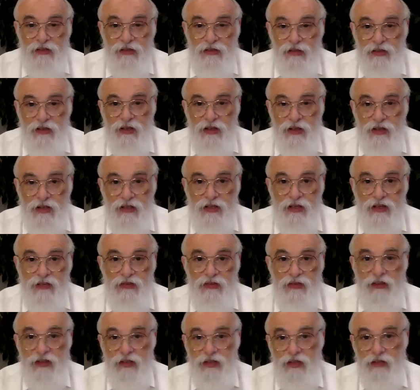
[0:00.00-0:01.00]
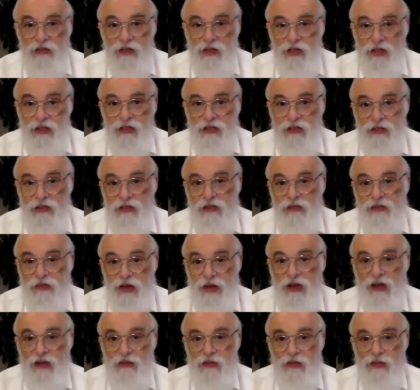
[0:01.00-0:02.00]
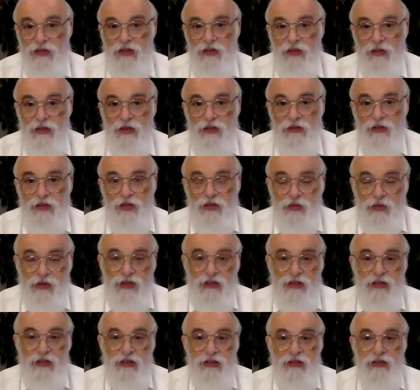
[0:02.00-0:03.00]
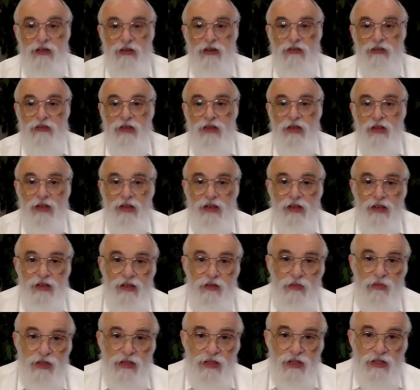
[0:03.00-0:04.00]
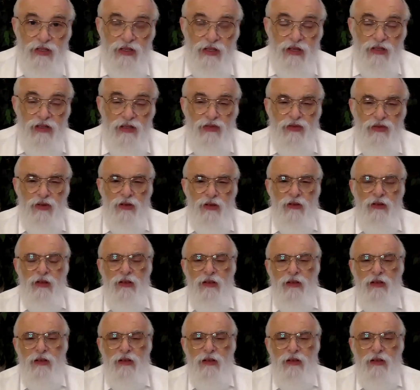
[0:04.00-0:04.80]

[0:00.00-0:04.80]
And then the next level, you don't just survive, but you want to express yourself and be successful.